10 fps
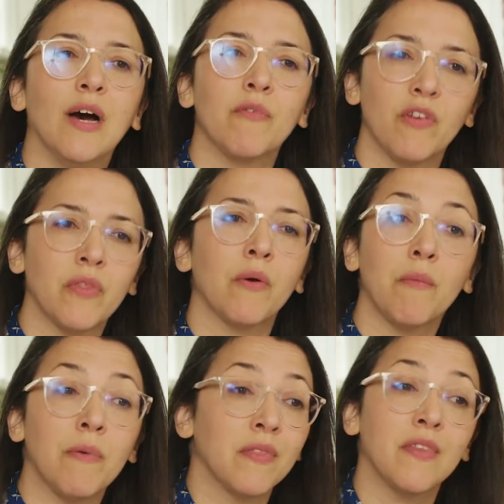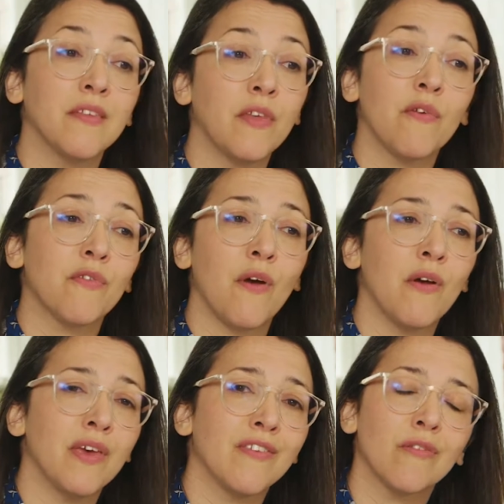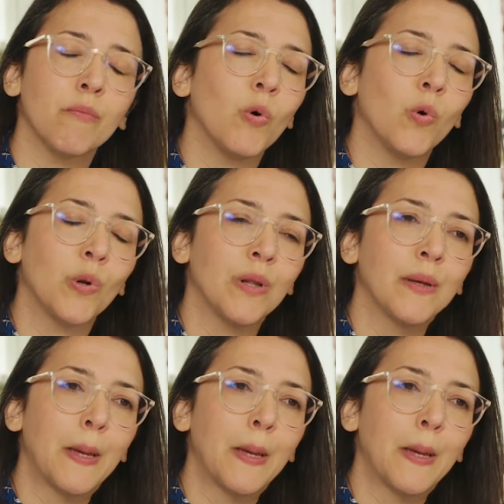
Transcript: So there is very small,